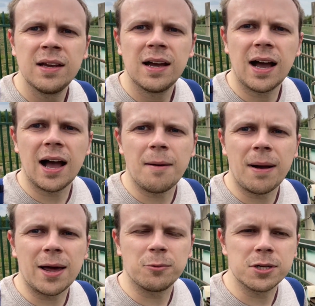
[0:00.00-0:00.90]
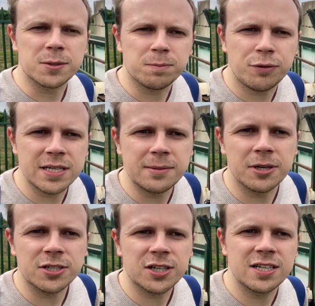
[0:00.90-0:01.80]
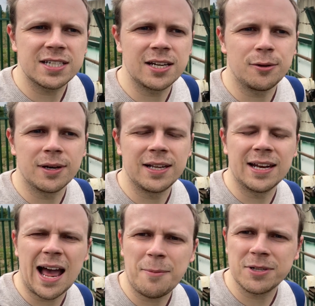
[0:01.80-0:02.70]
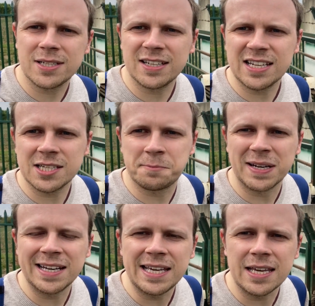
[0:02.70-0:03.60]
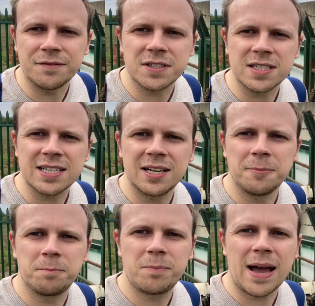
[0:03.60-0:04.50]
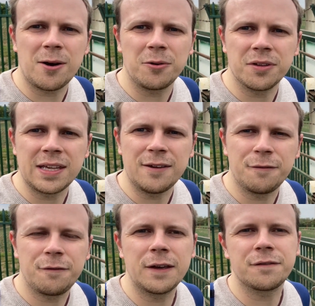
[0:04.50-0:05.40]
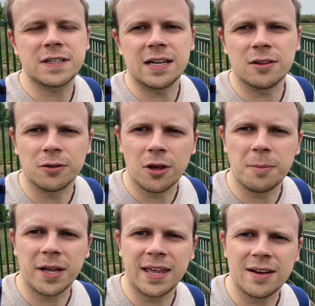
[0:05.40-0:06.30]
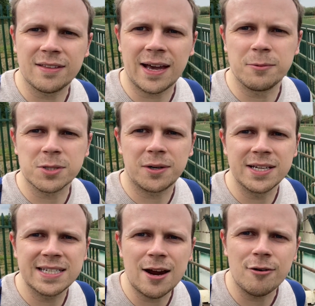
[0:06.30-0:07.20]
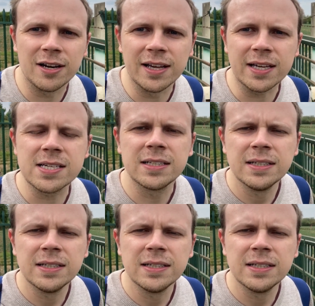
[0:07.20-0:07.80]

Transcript: and was pretty much continually inhabited, it's believed, until about the 15th, although by the end of that it was quite derelict.